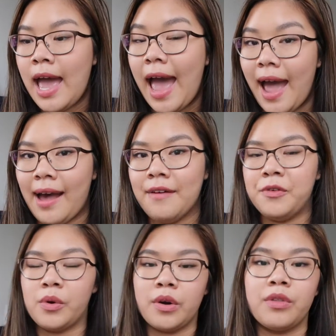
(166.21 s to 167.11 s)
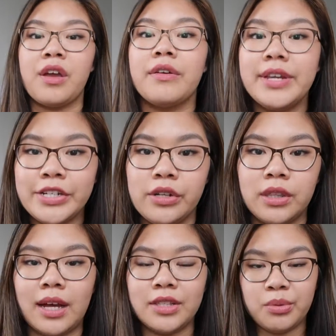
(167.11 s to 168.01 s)
have or their initial
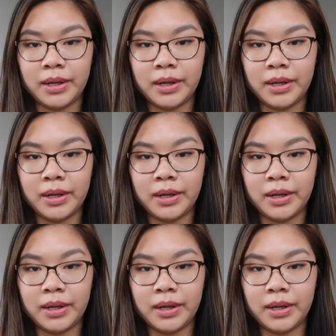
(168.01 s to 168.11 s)
thoughts